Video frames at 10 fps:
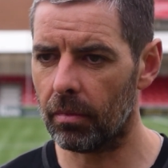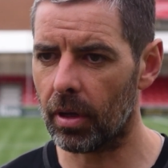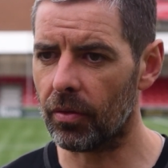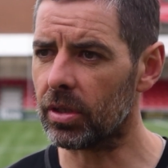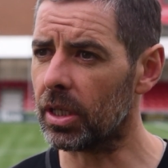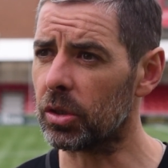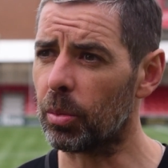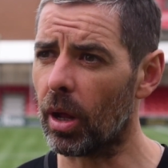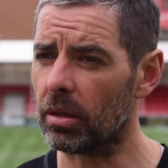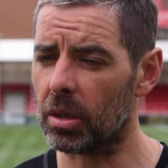obviously
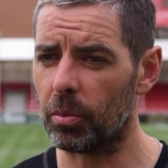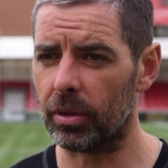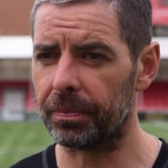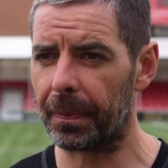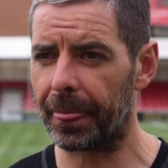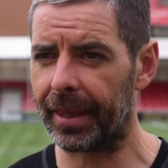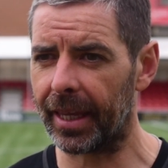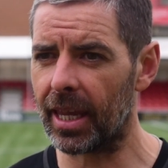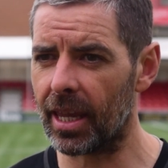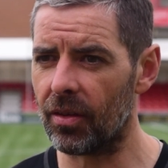Gibraltar, but
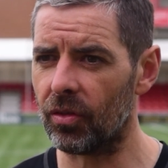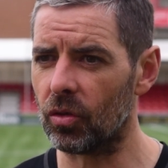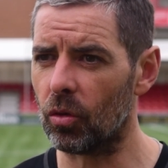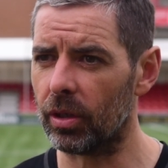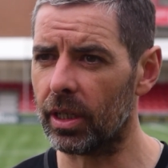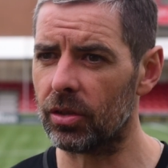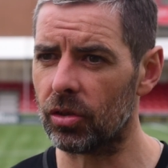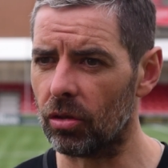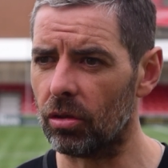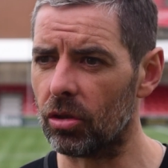even going
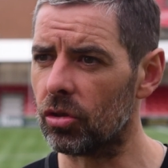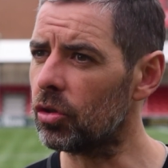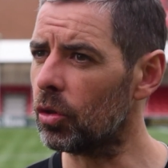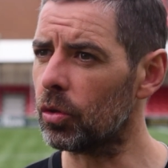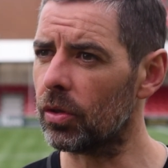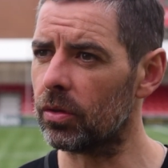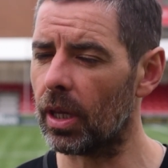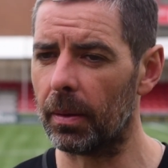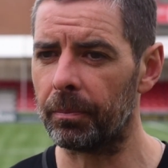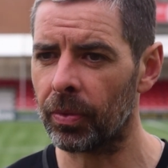into the St Joseph's
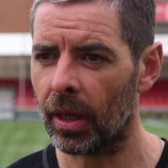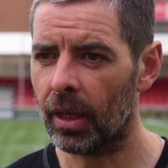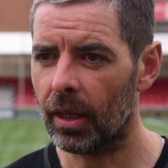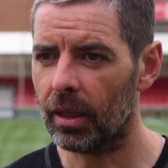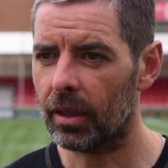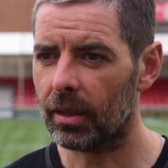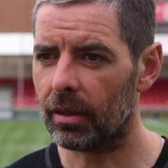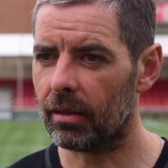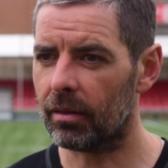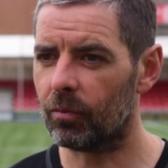game,
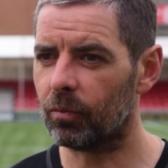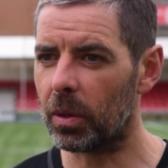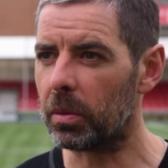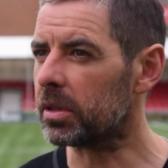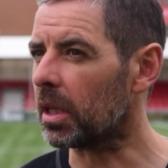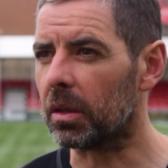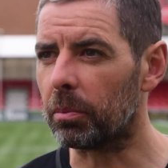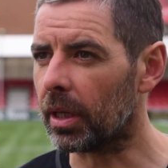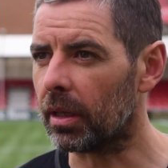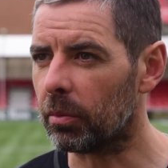we won't
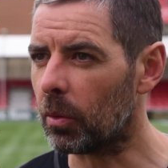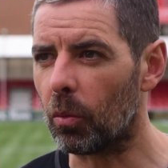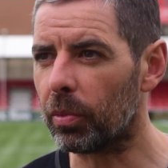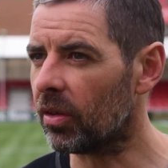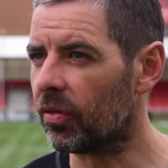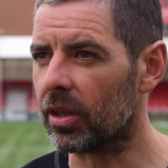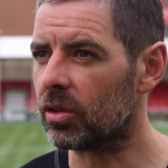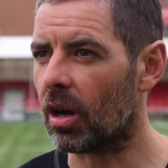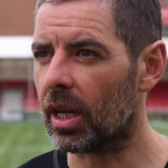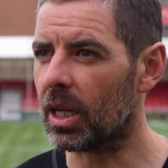be the
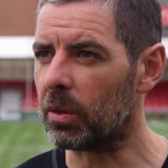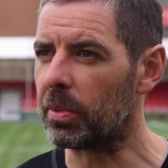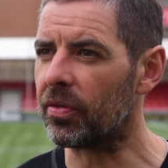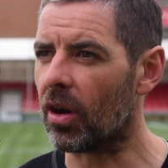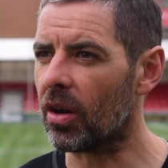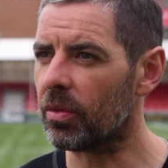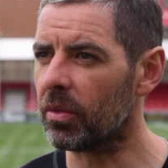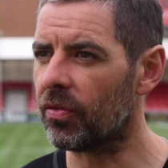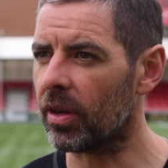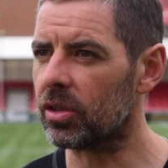finished article. We'll be far from
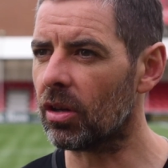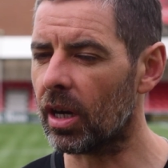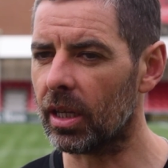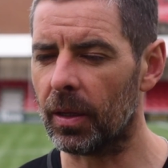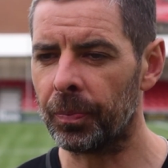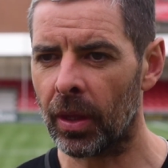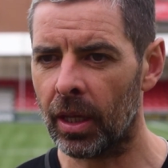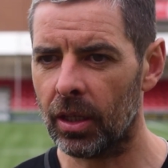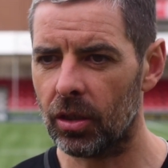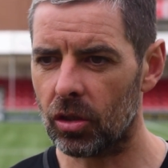the finished article.
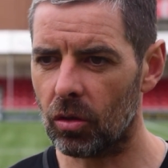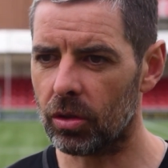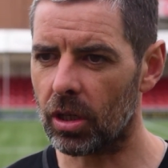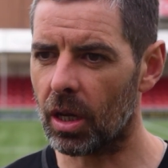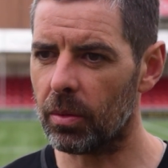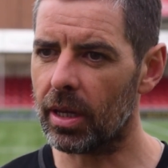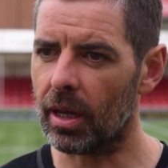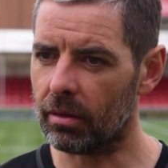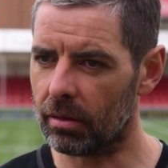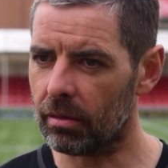So it's how we
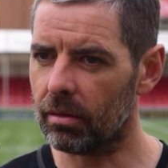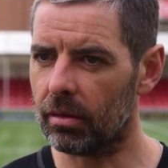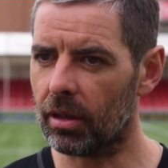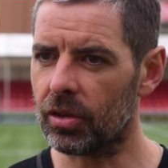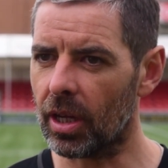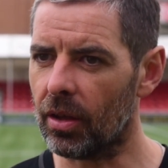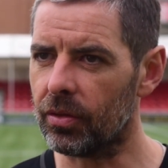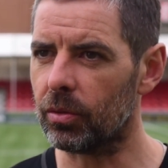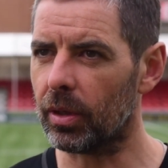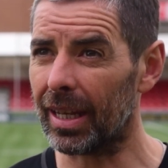get
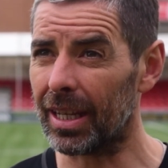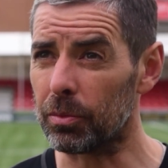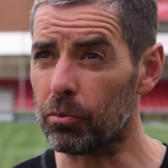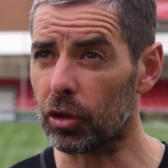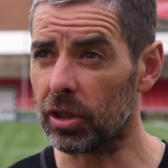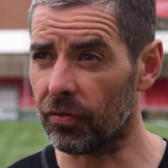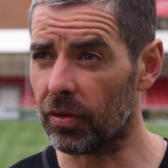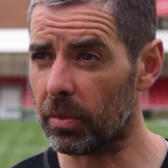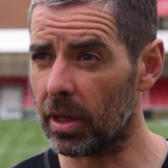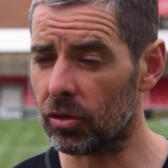ourselves getting as much
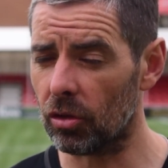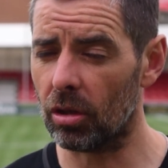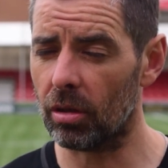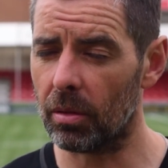information